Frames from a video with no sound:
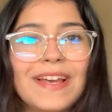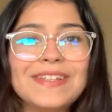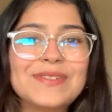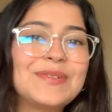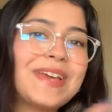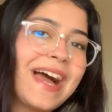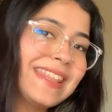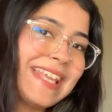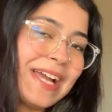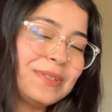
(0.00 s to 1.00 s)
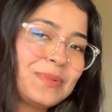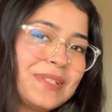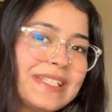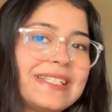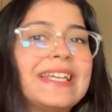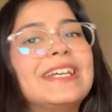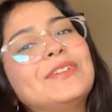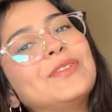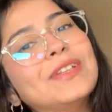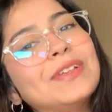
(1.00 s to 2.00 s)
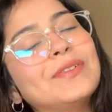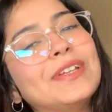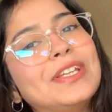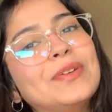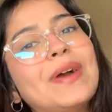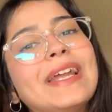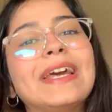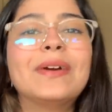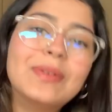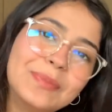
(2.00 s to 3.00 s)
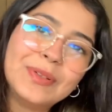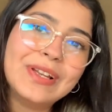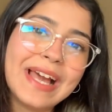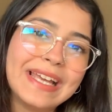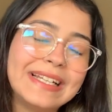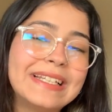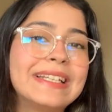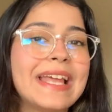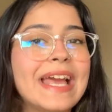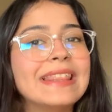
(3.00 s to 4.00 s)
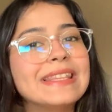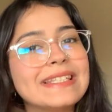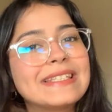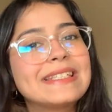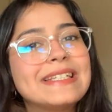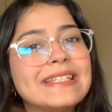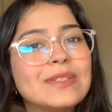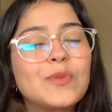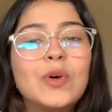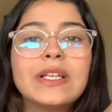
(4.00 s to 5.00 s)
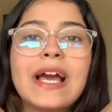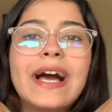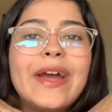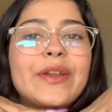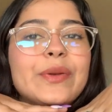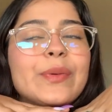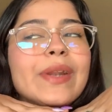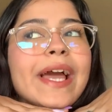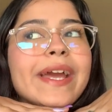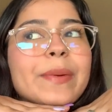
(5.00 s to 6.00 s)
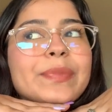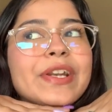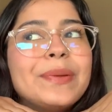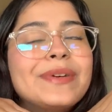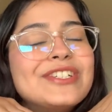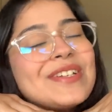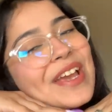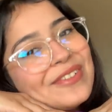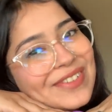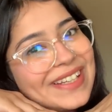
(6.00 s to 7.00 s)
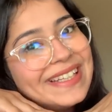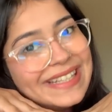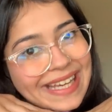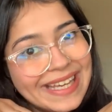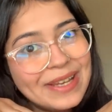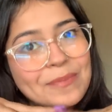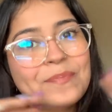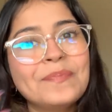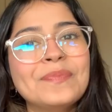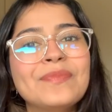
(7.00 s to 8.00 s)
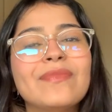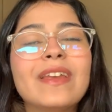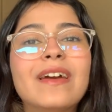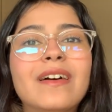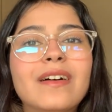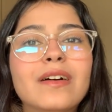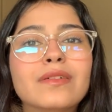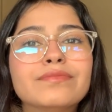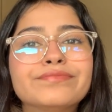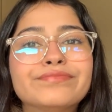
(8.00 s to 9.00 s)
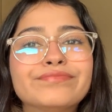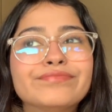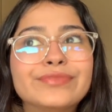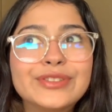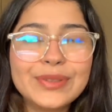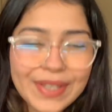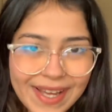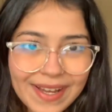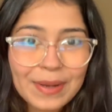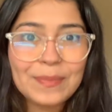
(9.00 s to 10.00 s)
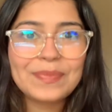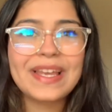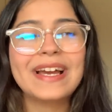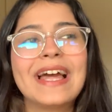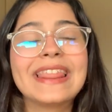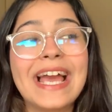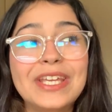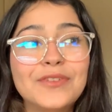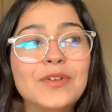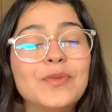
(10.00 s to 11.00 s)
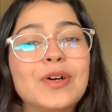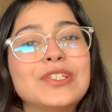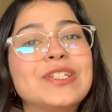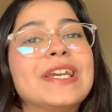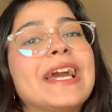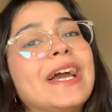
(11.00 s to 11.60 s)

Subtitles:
So yeah, that was it for the video, and I hope you liked it. And this is what I do like pretty much every day. So yeah, thank you for watching.